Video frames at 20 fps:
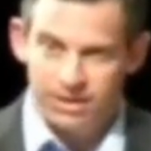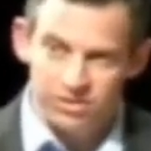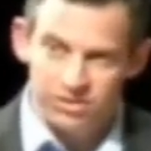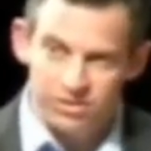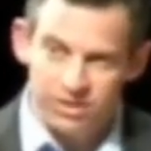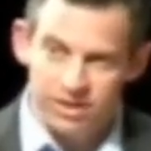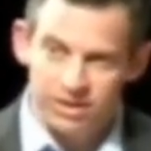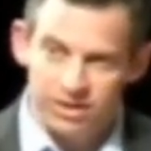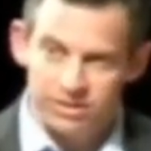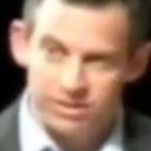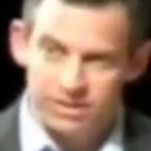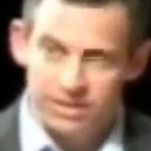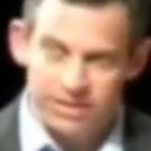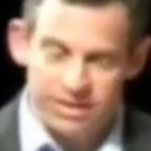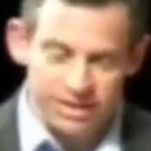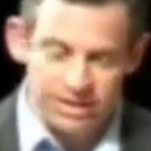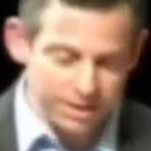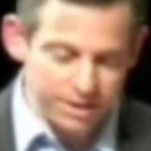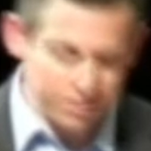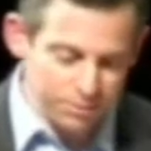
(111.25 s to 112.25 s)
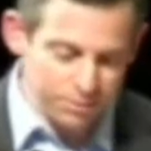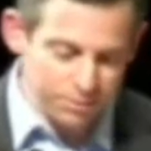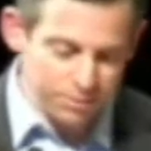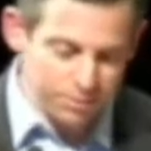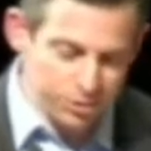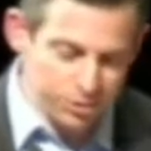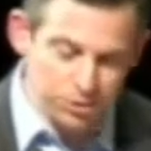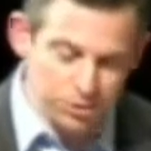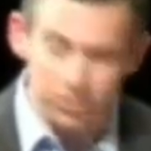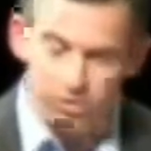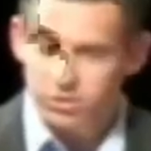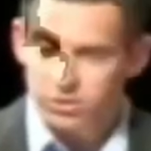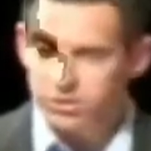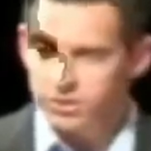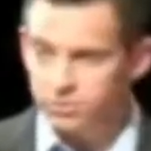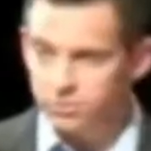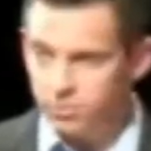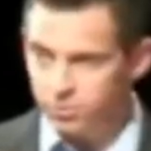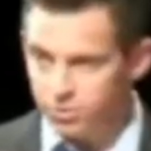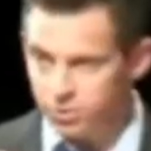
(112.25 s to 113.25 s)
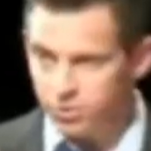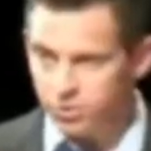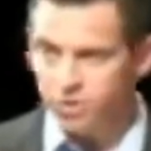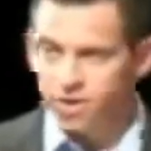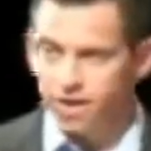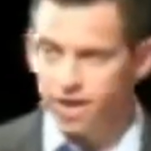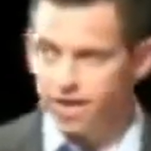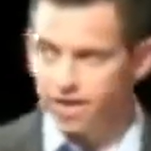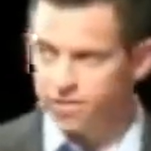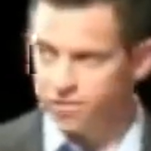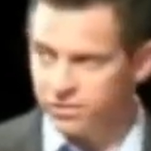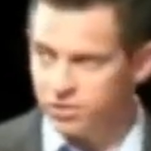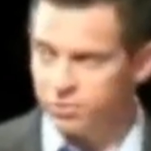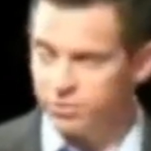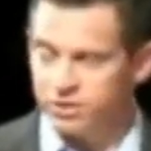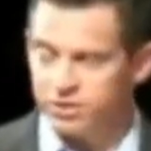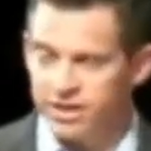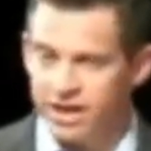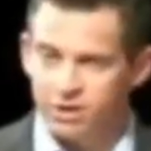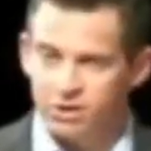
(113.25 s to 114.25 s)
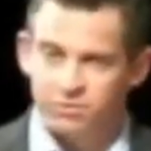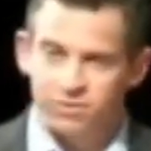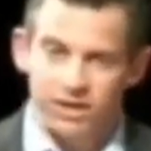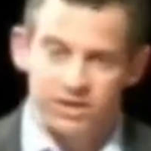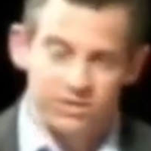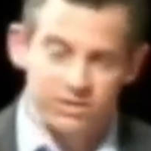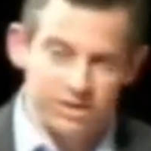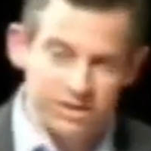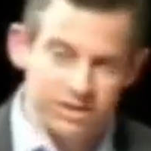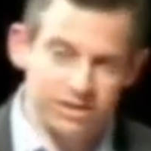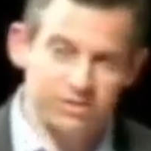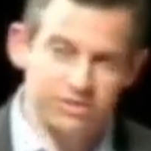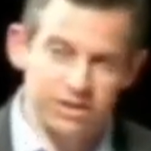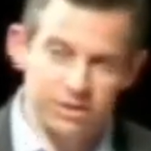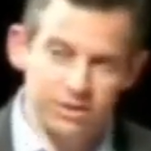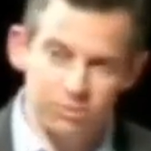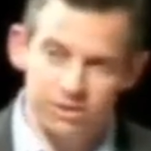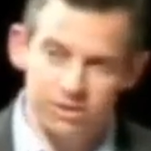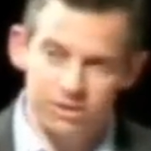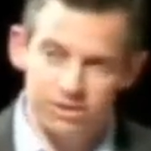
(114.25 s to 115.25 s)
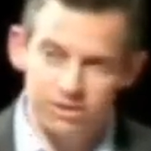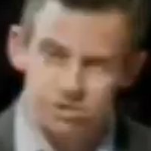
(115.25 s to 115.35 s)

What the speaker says: that repudiates human sacrifice. It is a